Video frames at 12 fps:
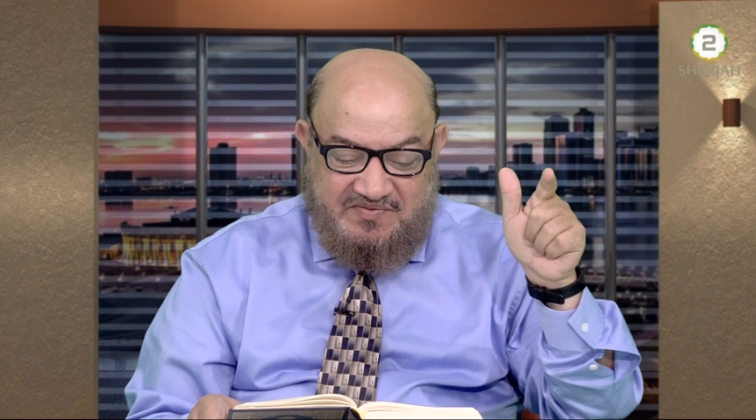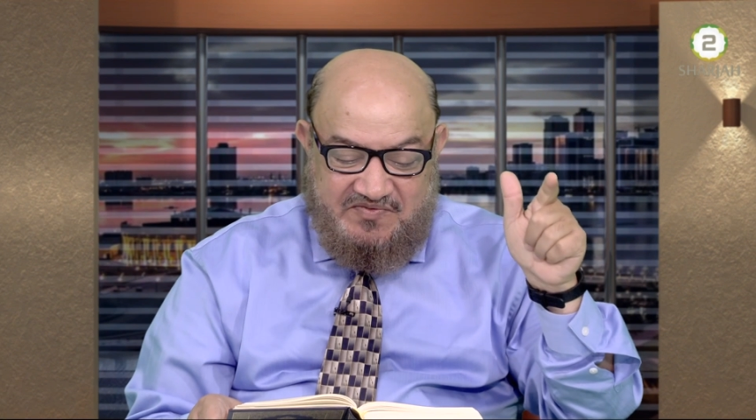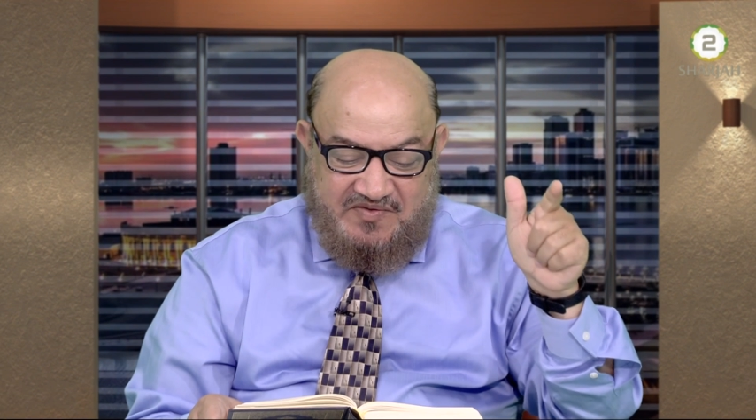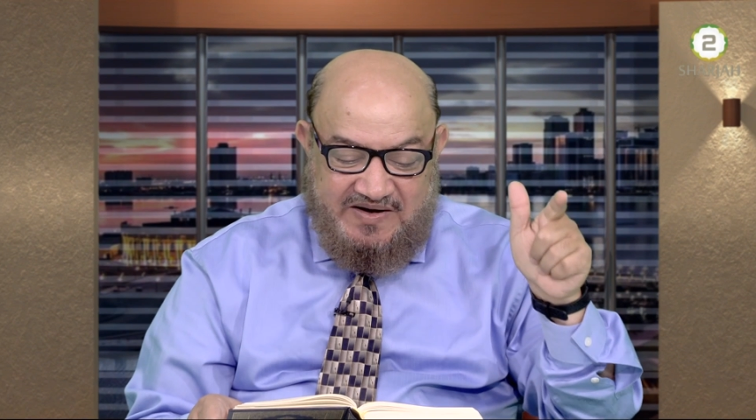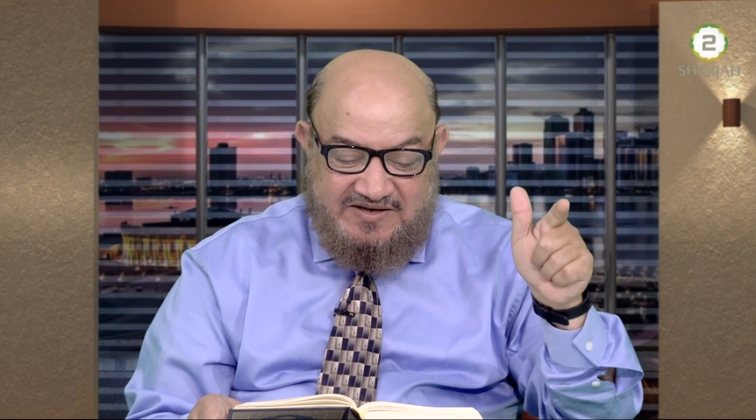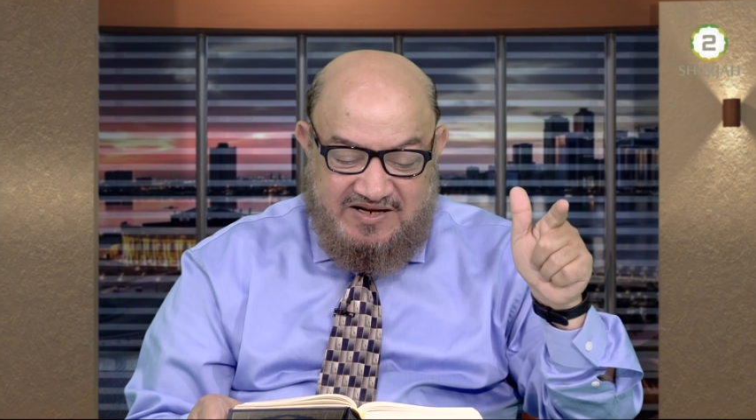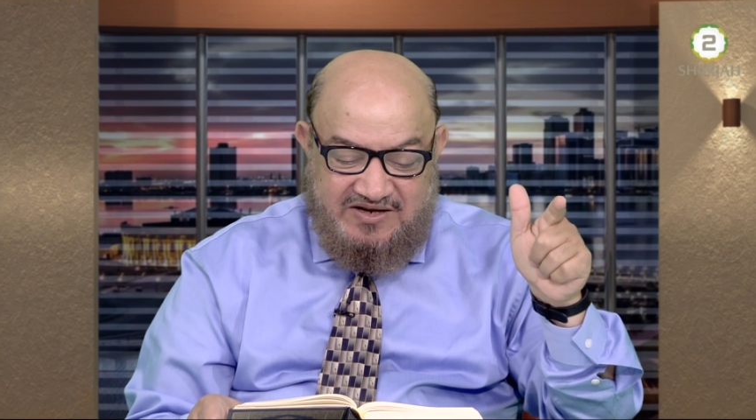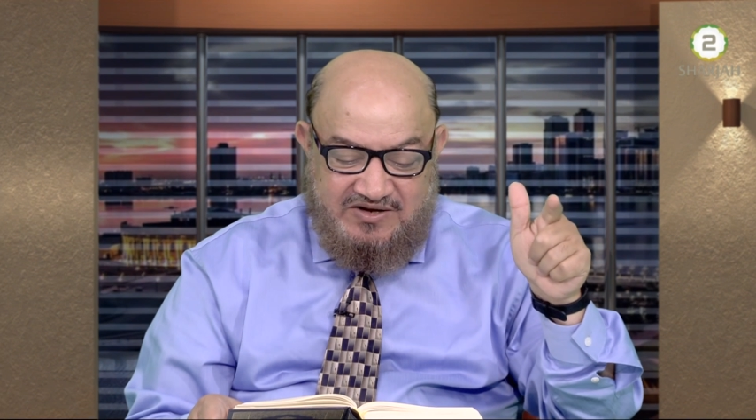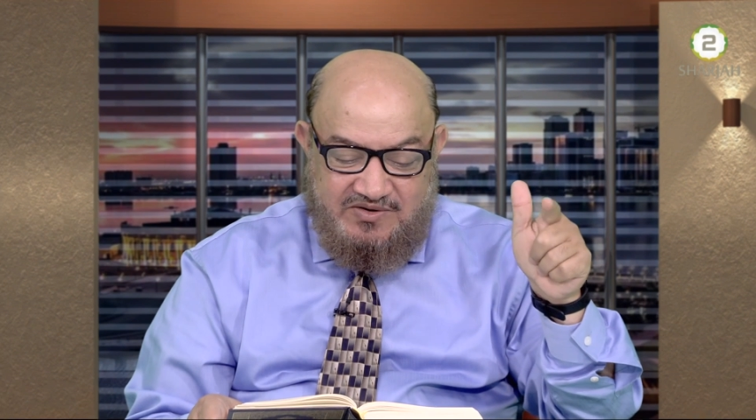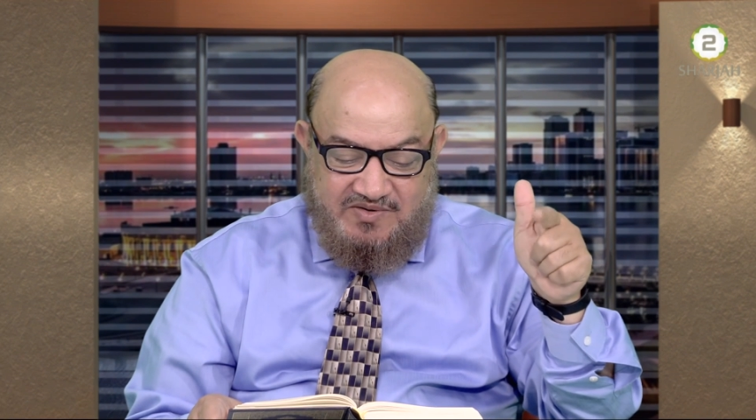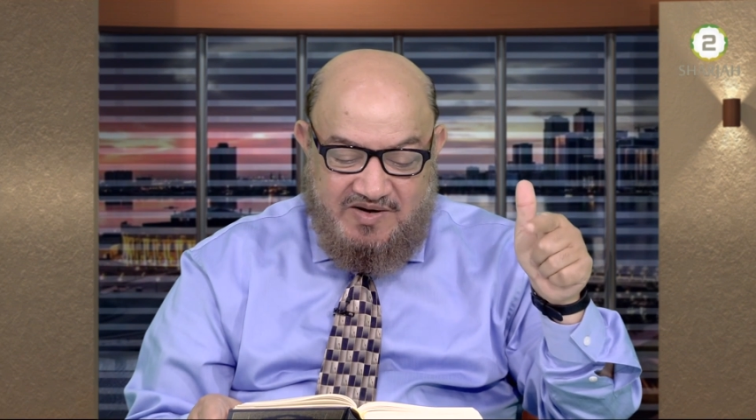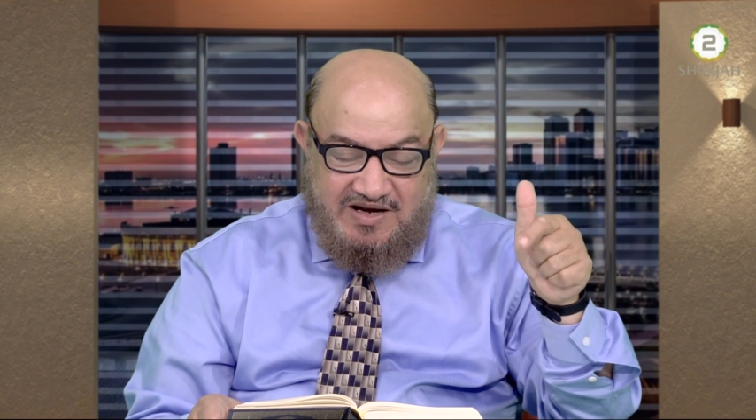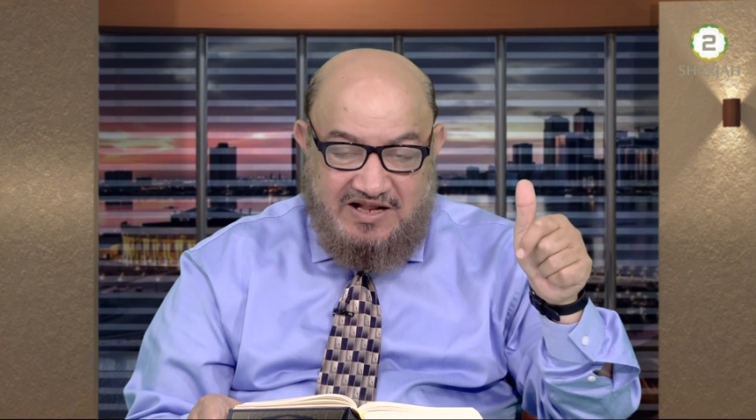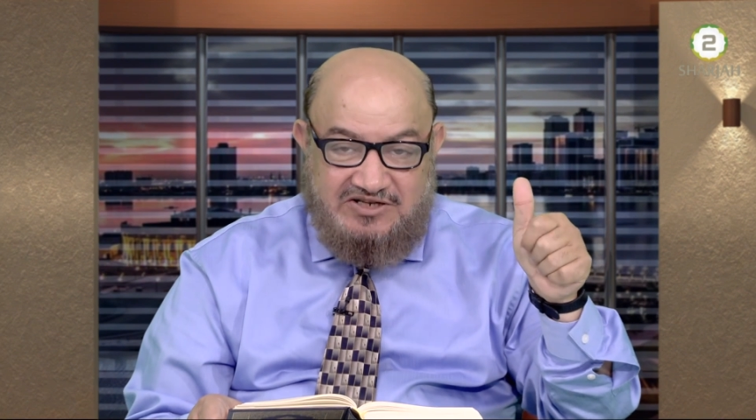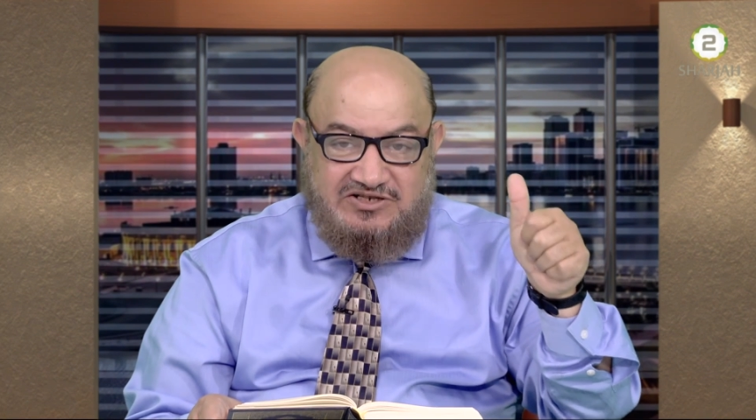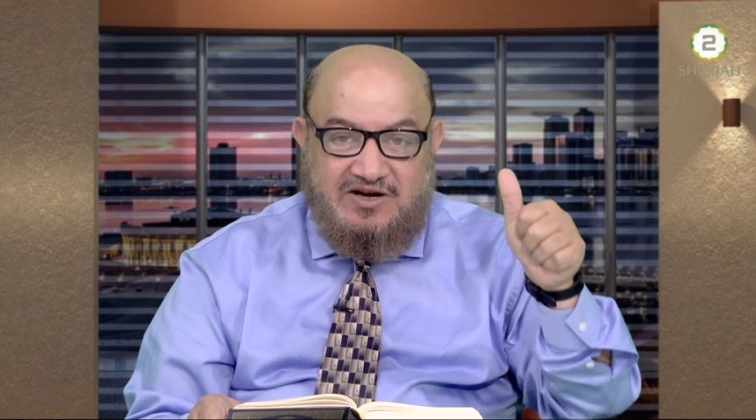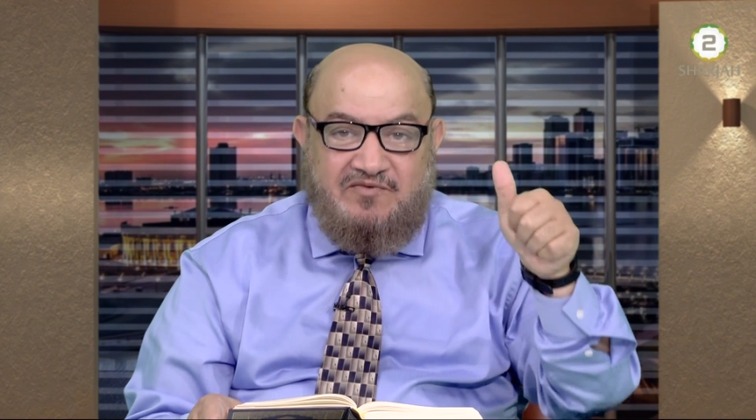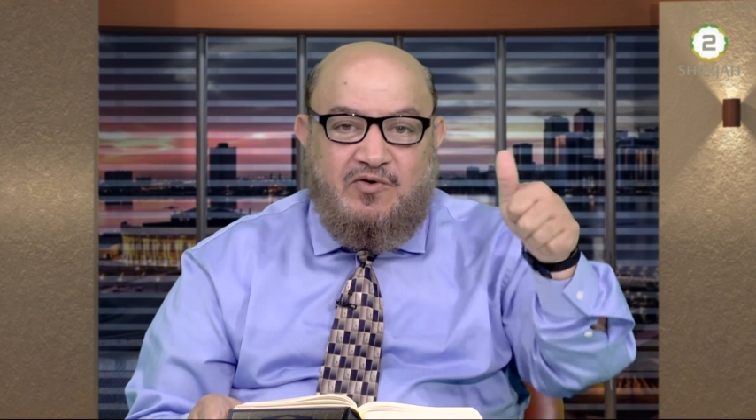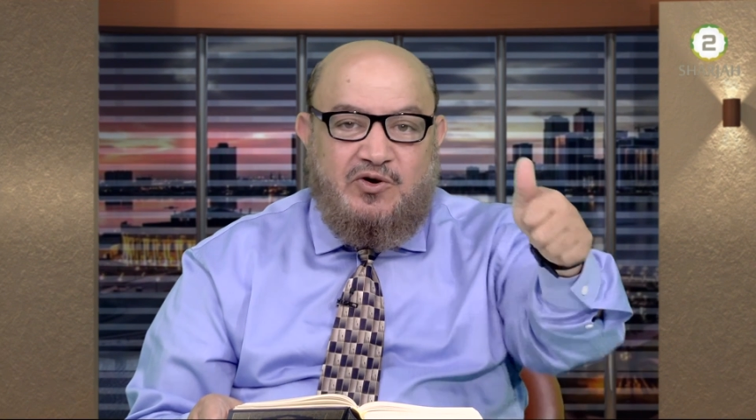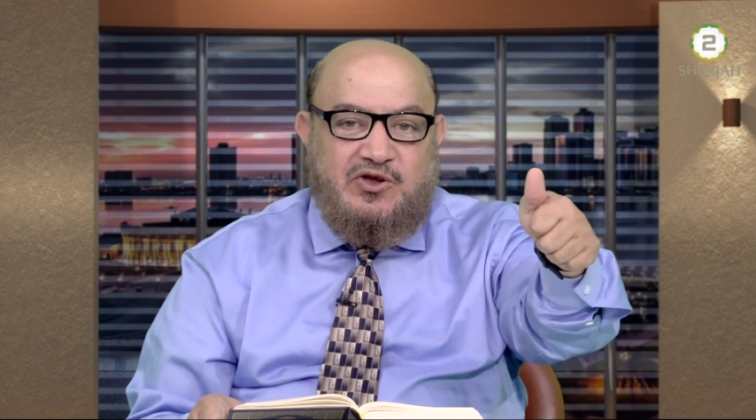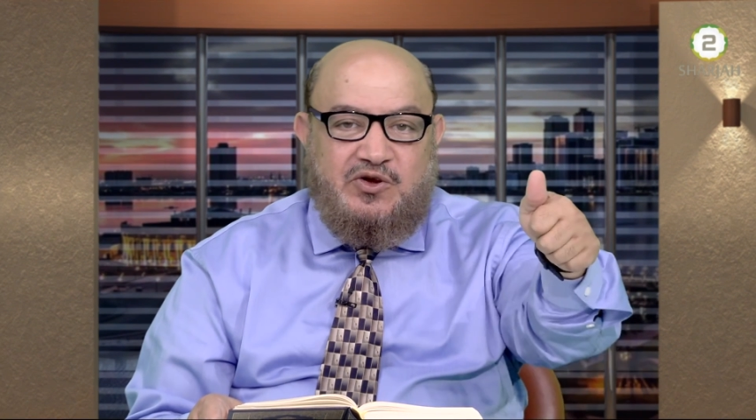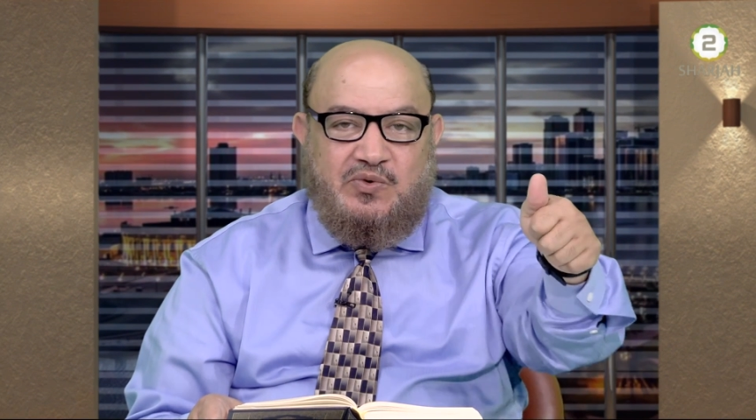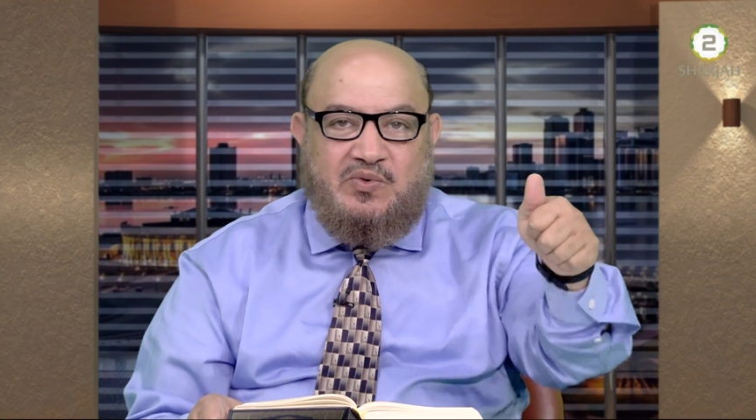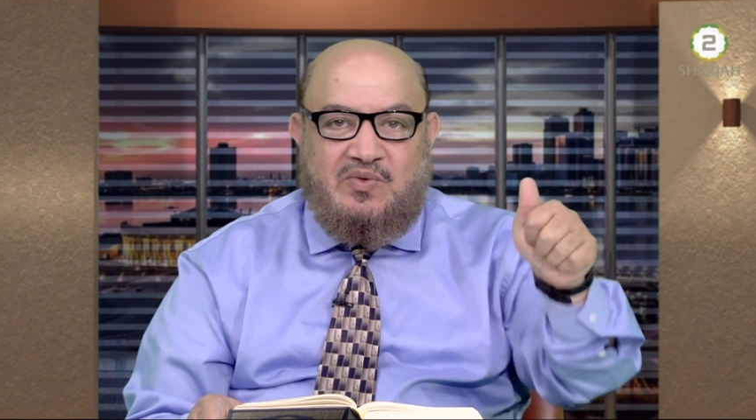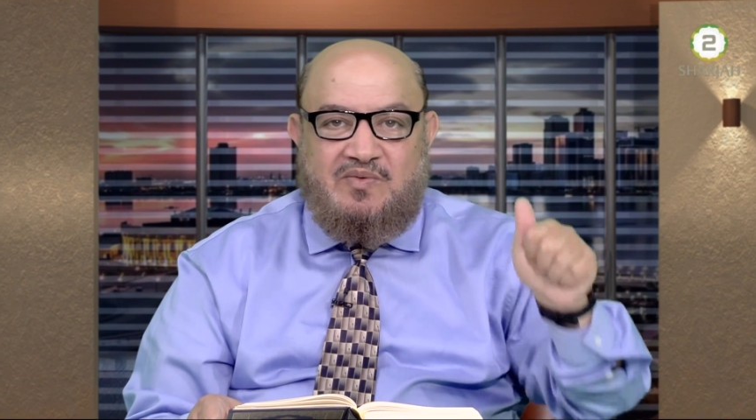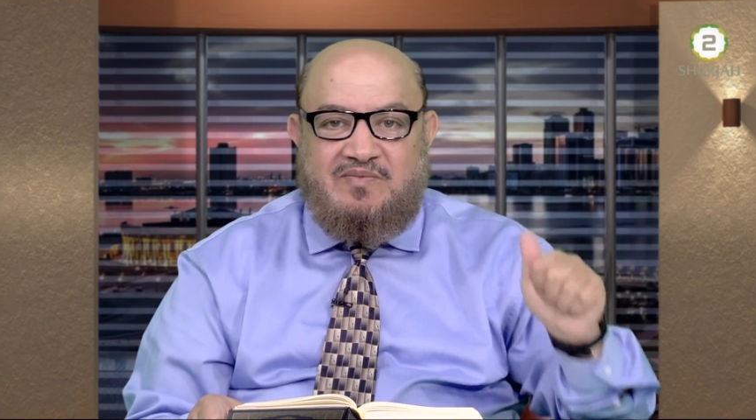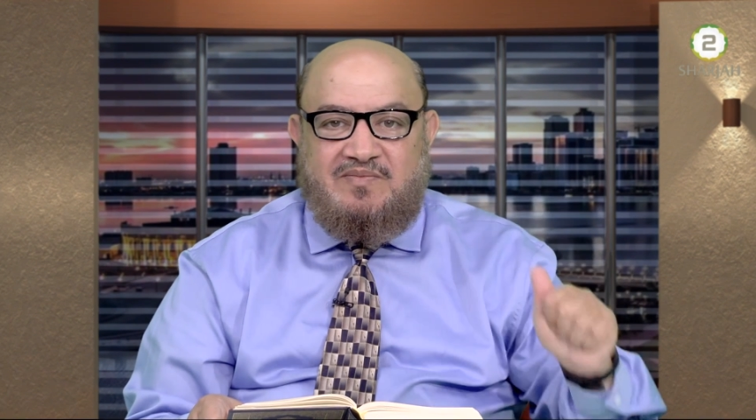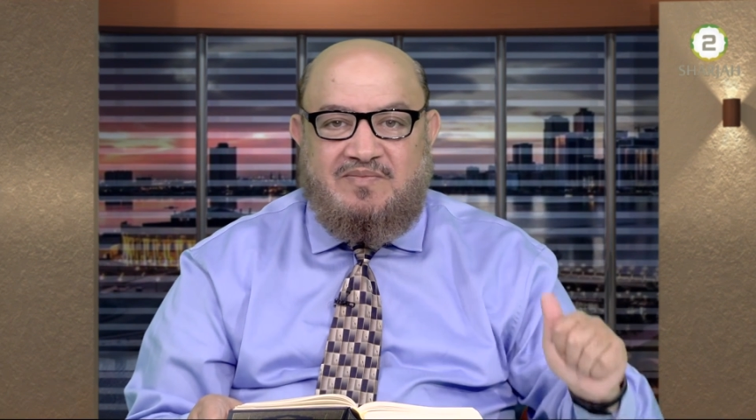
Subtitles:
perfected your religion for you.